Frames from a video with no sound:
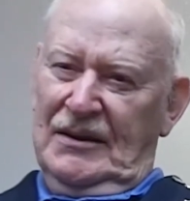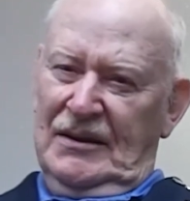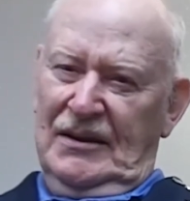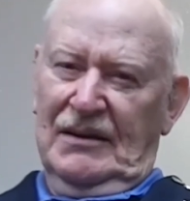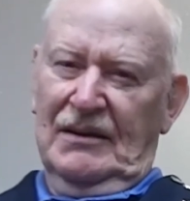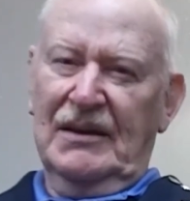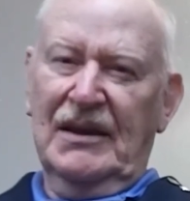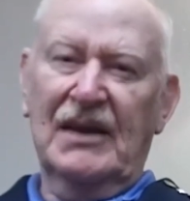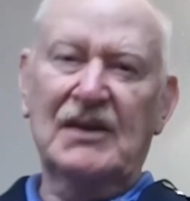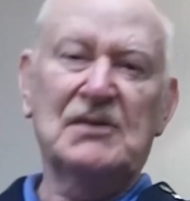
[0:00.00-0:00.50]

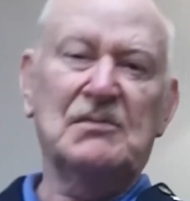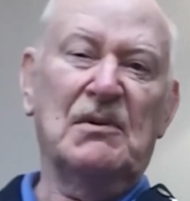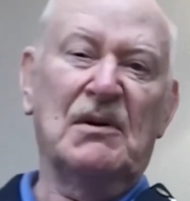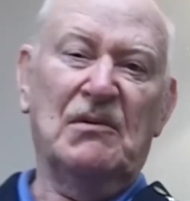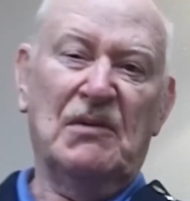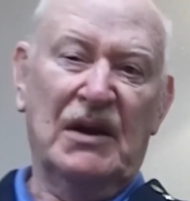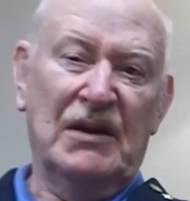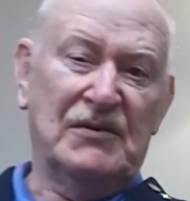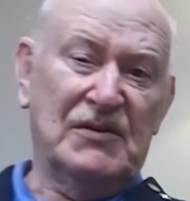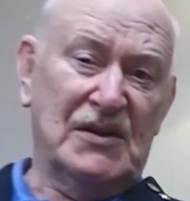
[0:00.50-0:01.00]
Yeah, in case my
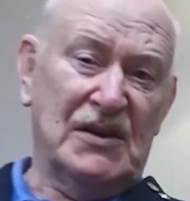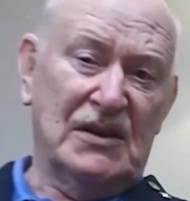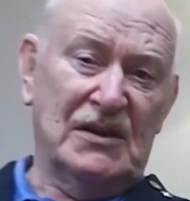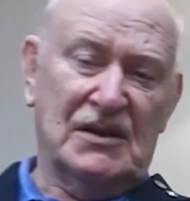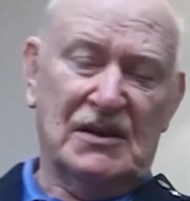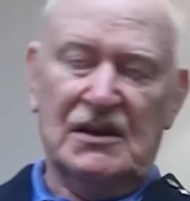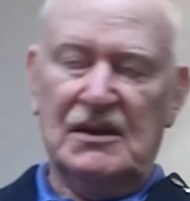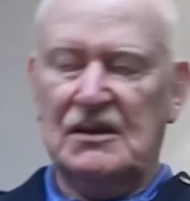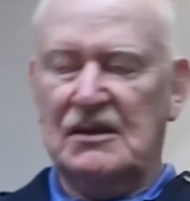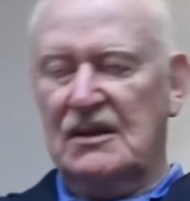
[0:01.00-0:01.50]
wife
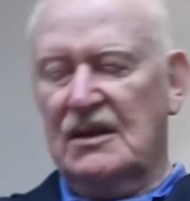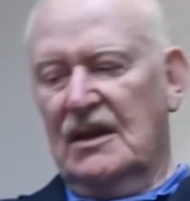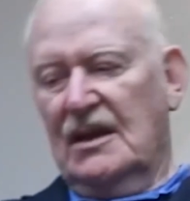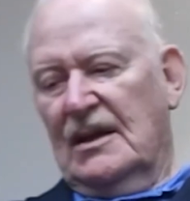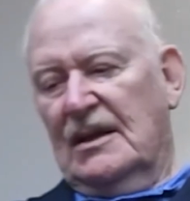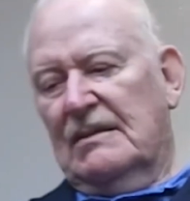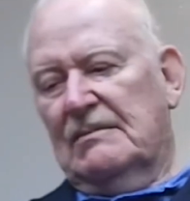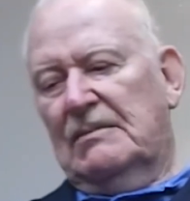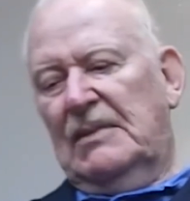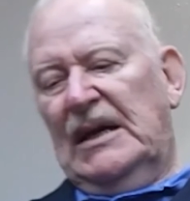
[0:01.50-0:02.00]
sees this.
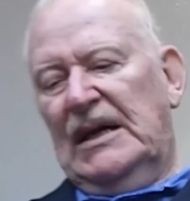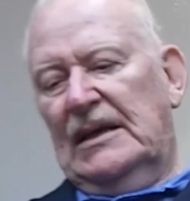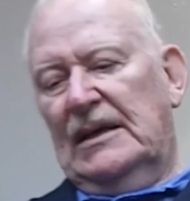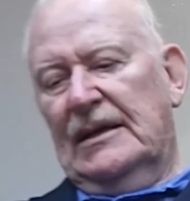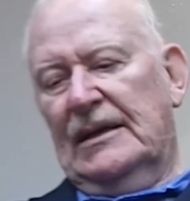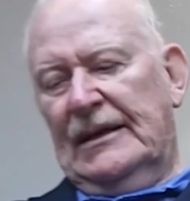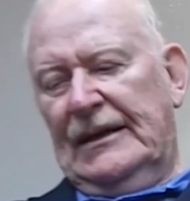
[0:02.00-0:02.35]
But